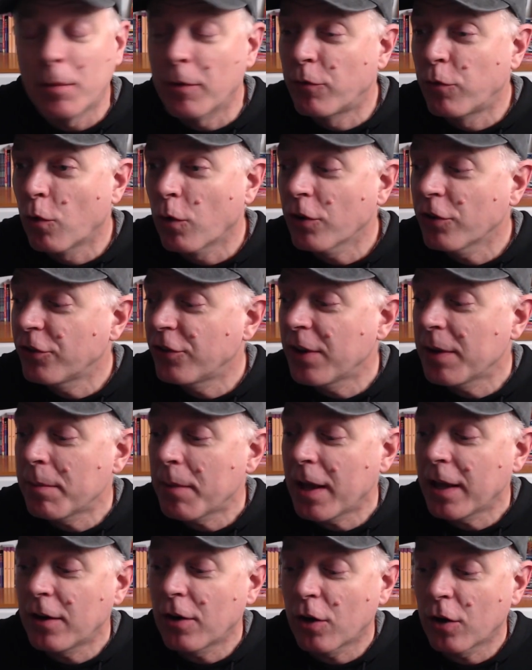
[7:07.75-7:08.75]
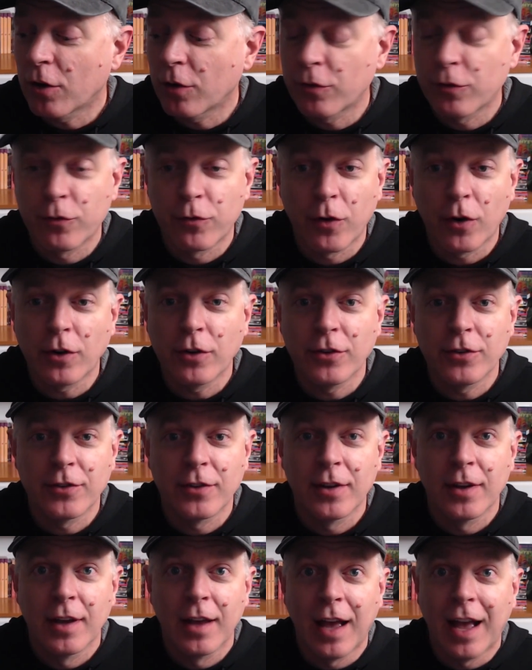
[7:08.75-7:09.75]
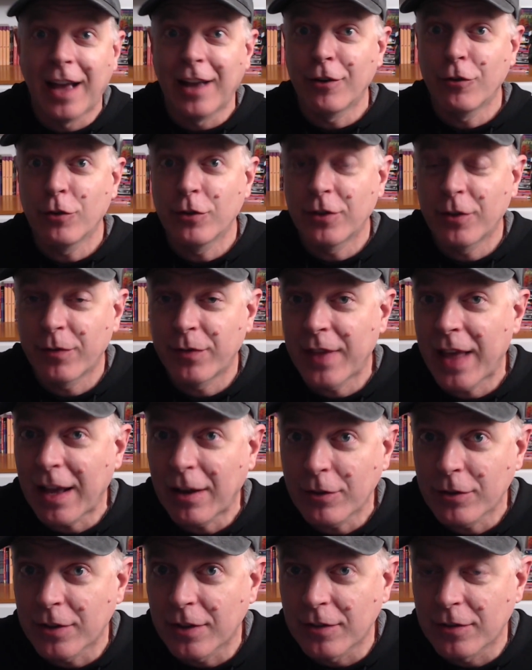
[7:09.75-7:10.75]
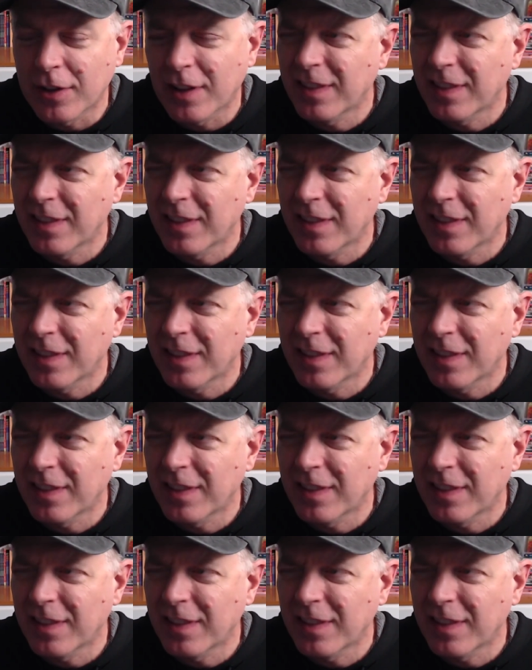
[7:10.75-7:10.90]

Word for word: Before she made her first hundreds of thousands.